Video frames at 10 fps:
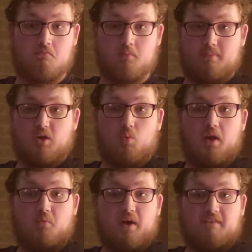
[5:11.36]
Be a
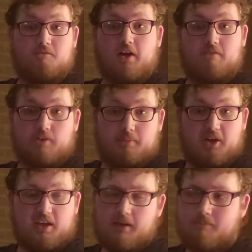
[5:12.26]
win-win for
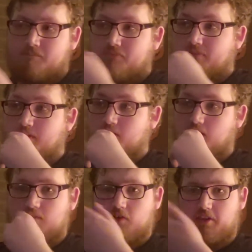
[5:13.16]
everybody.
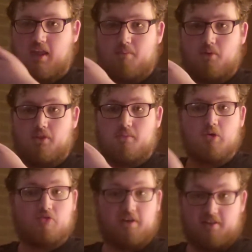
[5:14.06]
Like, for example, the
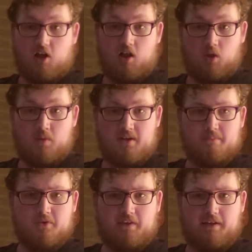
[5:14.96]
most recent Halloween
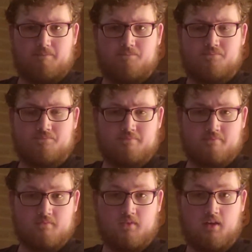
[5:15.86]
movie,
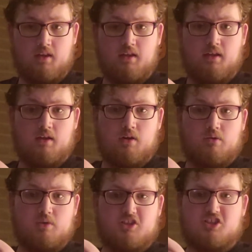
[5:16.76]

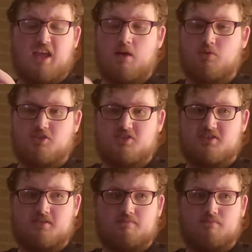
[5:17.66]
which that
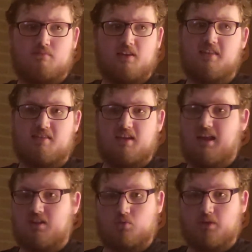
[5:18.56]
was listed
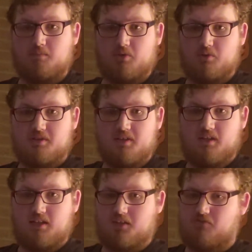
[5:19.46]
as a reboot,
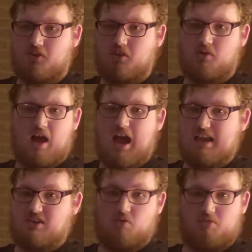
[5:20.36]
even though I
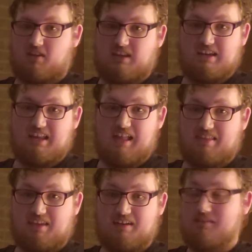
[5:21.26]
don't see it as
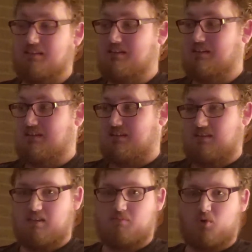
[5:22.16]
that.
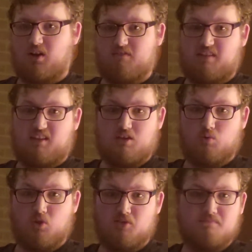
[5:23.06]
It's more of a
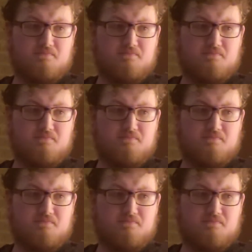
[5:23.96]
sequel.